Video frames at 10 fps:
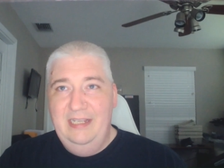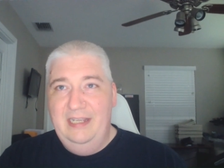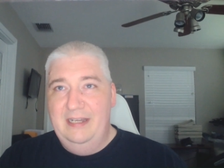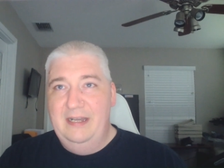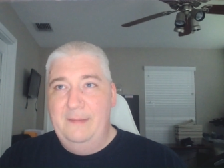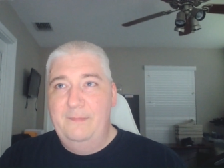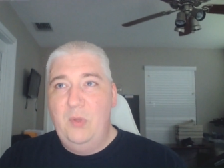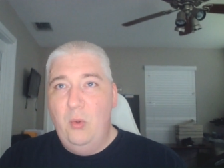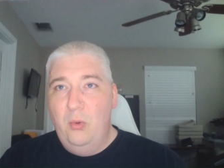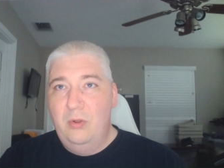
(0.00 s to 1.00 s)
um,
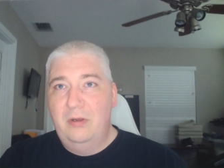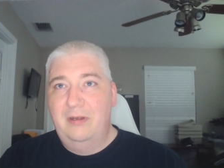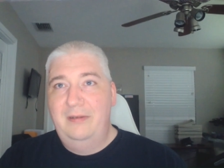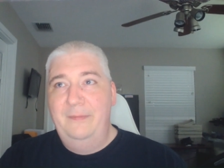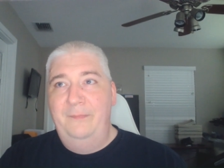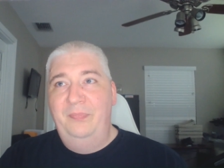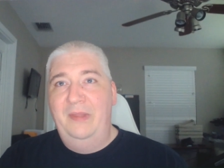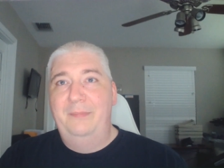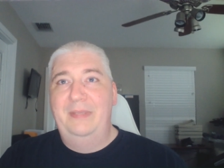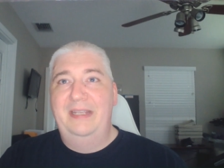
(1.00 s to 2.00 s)
or
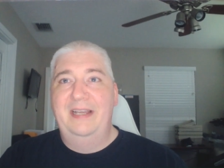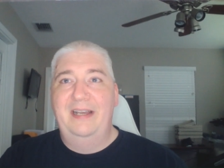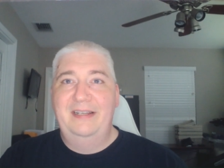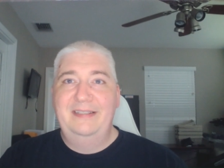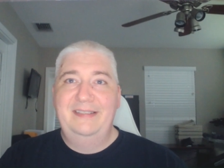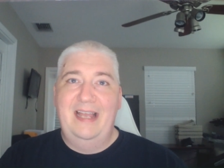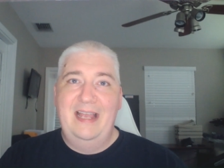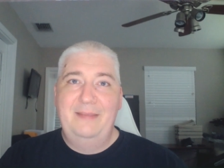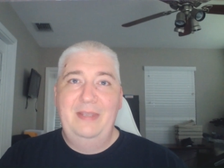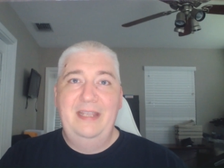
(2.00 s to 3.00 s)
because
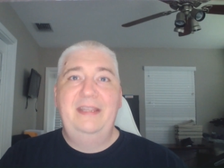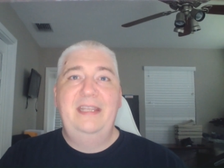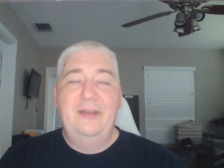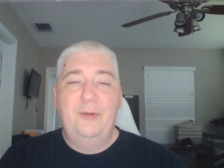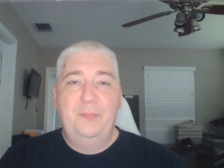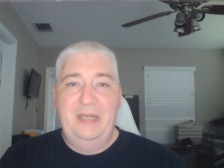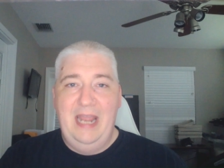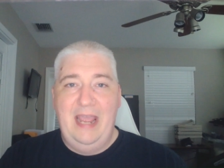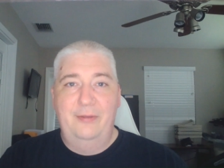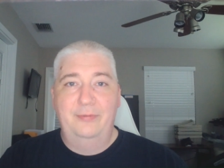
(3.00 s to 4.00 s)
I'm in the open
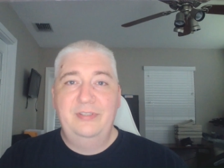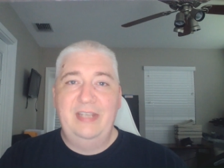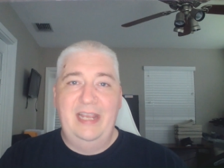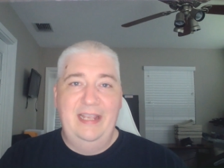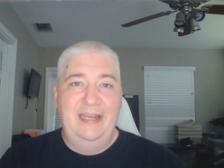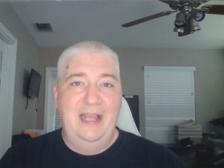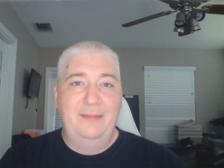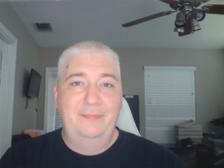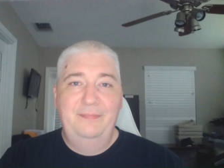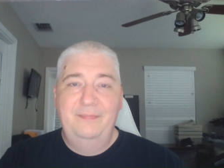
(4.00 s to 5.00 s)
house and
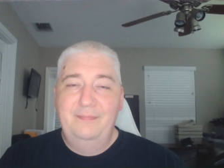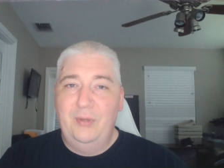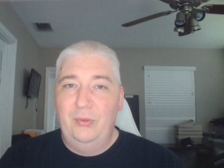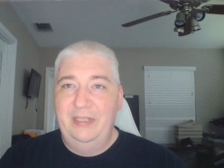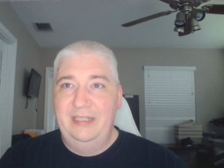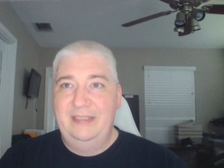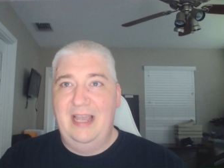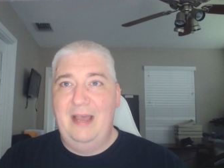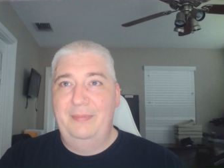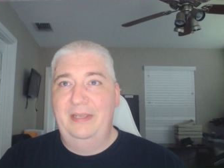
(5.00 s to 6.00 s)
I'm pulling a
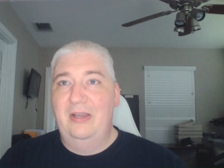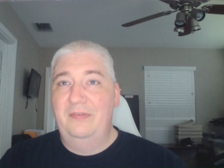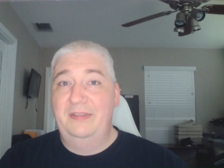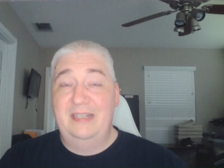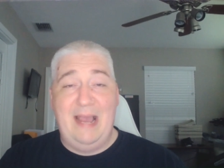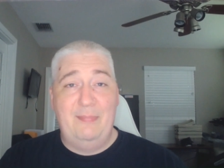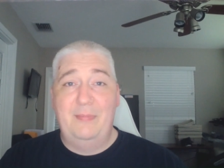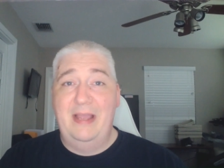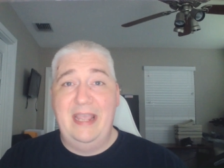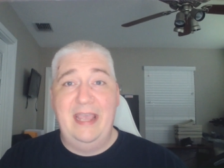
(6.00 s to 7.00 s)
topic off the top of
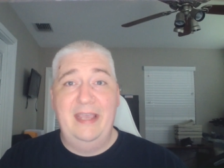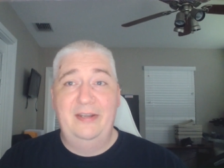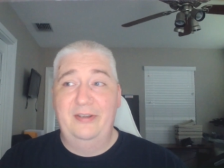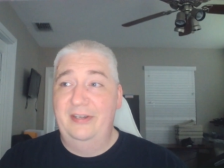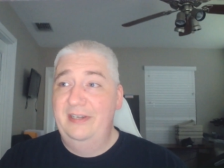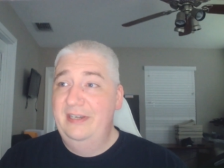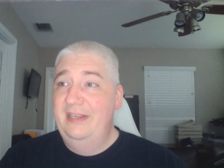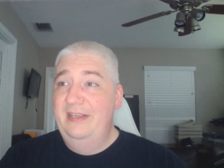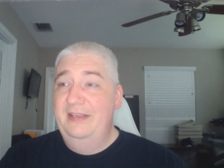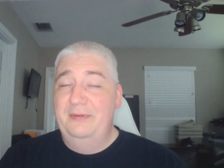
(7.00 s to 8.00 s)
my head or
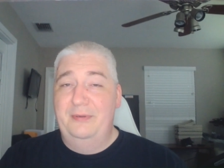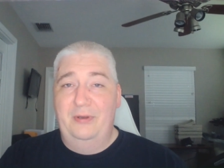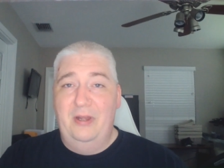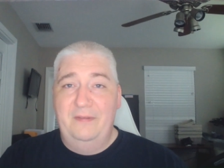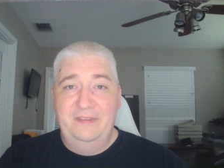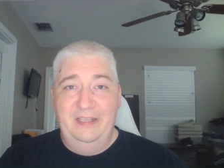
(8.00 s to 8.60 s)
or off of the